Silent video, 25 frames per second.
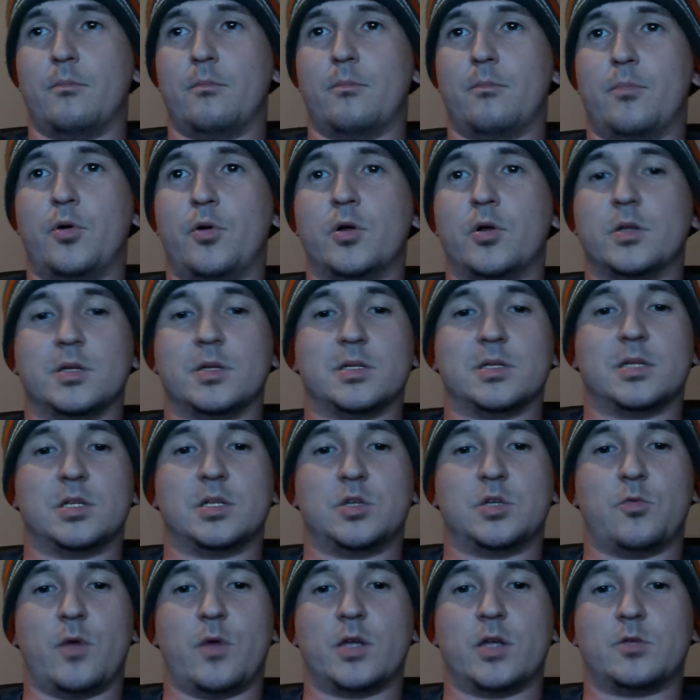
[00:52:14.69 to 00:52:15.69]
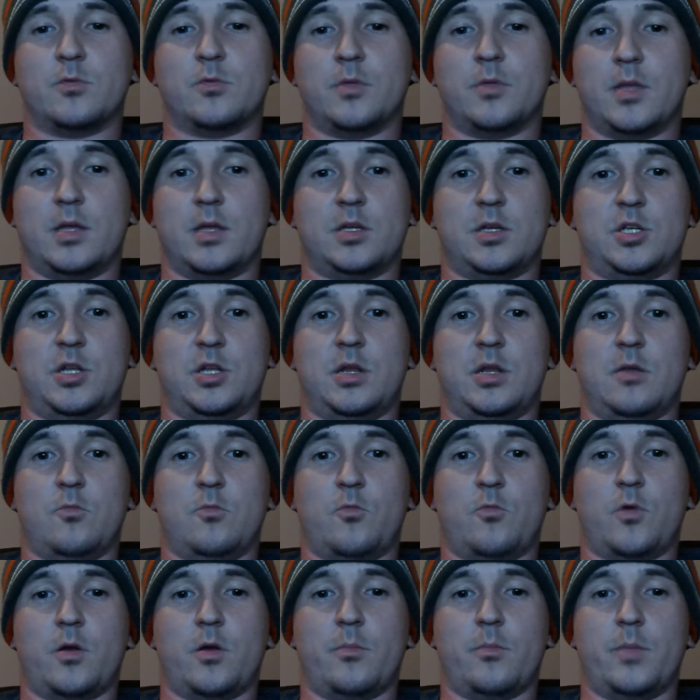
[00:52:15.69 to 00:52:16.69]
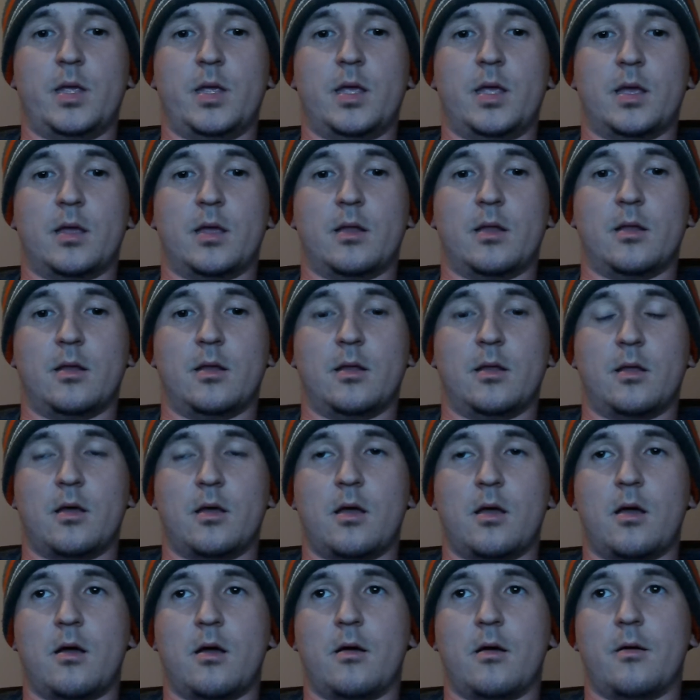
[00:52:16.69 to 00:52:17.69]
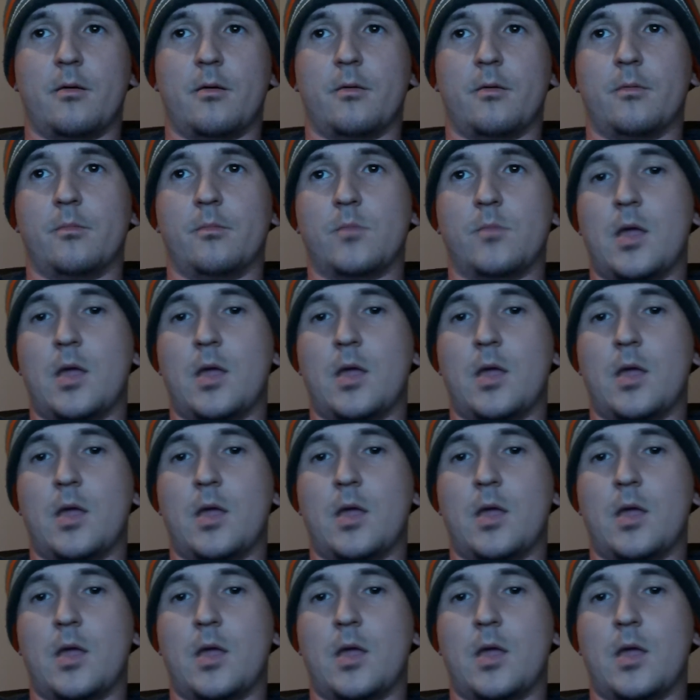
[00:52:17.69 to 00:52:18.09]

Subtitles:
put in a situation that she didn't want to be in.